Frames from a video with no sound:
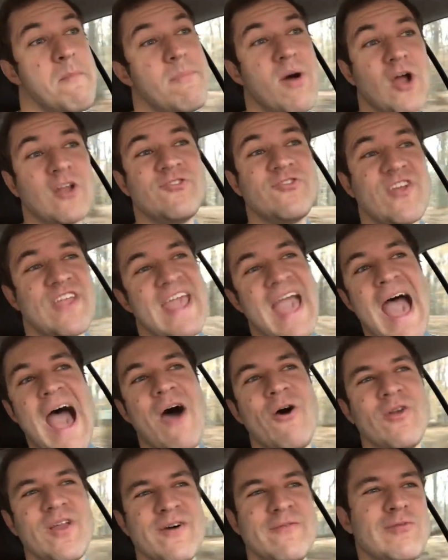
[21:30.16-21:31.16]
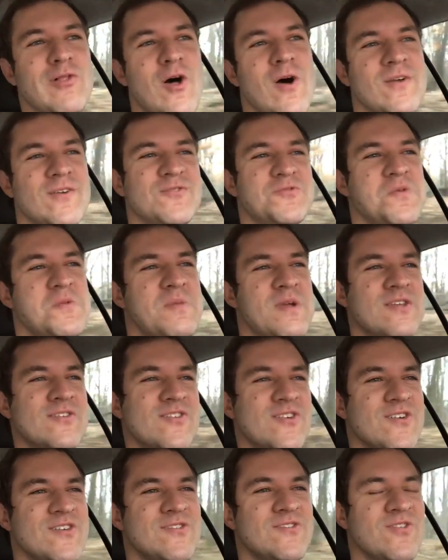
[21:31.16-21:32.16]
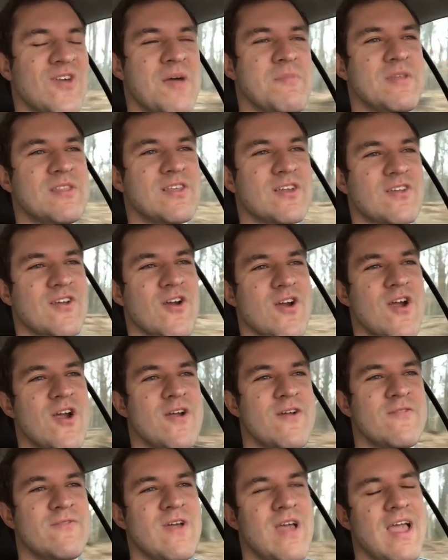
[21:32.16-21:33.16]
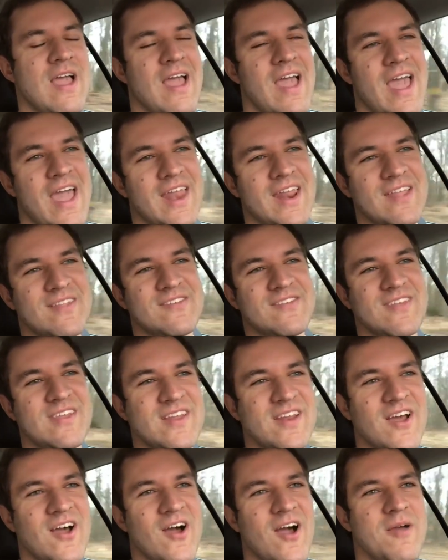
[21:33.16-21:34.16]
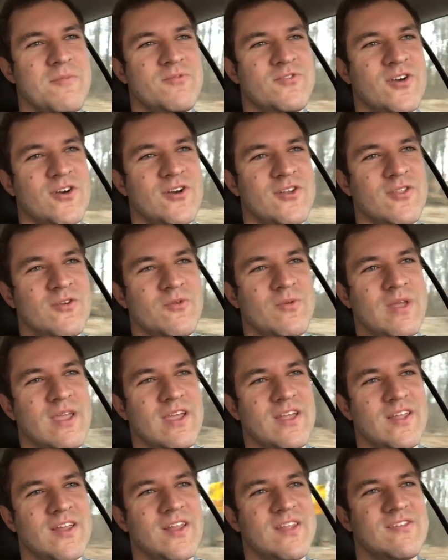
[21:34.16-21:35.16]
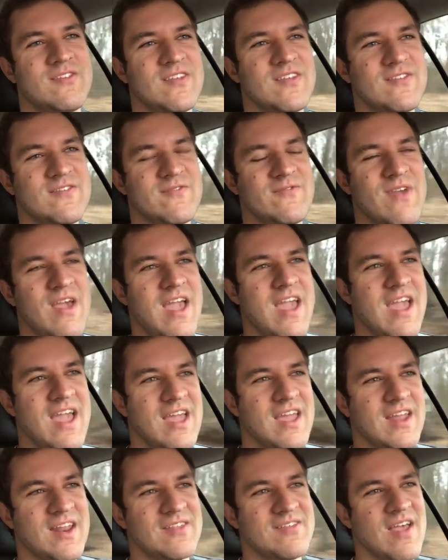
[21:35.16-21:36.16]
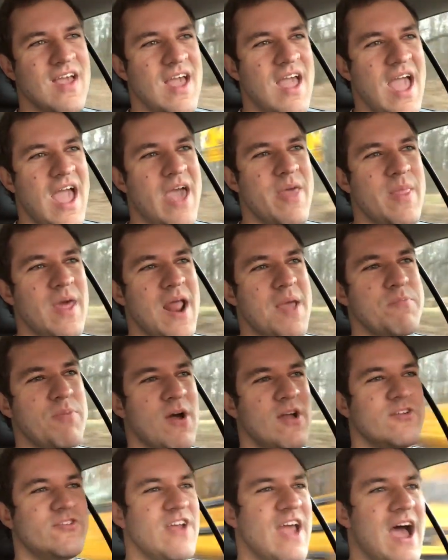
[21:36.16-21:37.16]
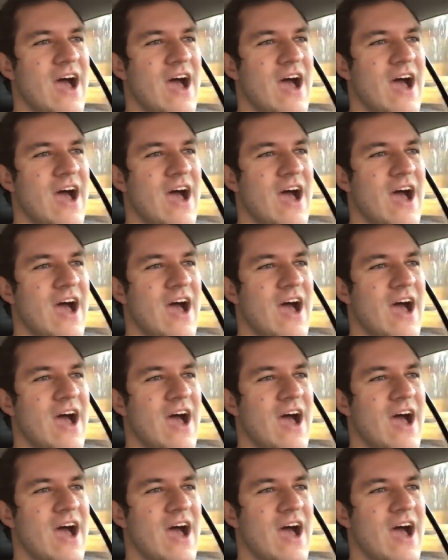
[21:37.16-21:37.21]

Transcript: punching out of long sweeping turns, so I'm in the curve and it's, you know, I'm turning the wheel and it's vague and then I punch